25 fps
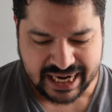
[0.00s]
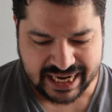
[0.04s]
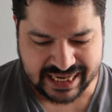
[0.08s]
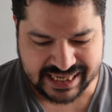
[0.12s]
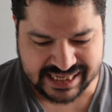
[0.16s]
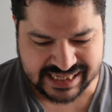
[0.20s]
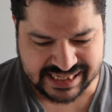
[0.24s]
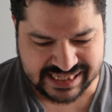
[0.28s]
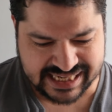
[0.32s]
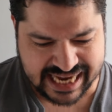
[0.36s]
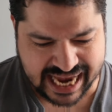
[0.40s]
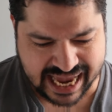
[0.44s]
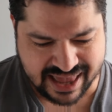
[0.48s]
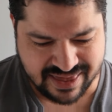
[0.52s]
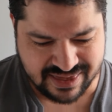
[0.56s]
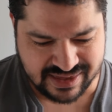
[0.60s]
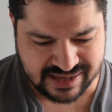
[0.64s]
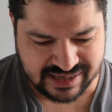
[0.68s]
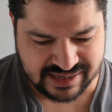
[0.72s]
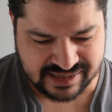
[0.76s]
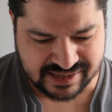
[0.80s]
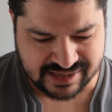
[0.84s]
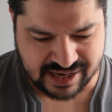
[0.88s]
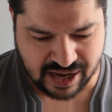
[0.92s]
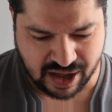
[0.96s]
set in
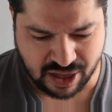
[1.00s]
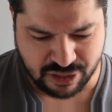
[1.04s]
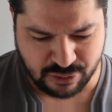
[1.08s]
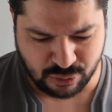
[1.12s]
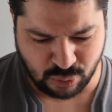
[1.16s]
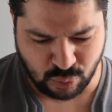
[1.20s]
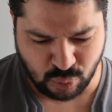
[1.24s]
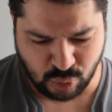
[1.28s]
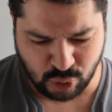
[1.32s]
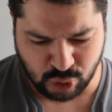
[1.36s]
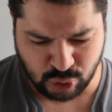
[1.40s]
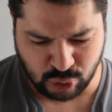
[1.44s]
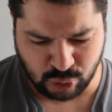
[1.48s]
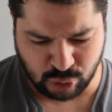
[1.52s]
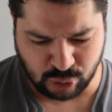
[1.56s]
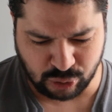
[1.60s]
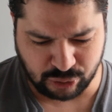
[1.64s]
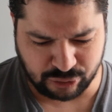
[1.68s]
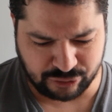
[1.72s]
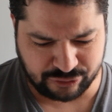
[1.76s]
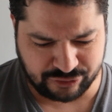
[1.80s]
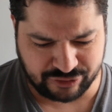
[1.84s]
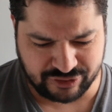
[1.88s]
this other world,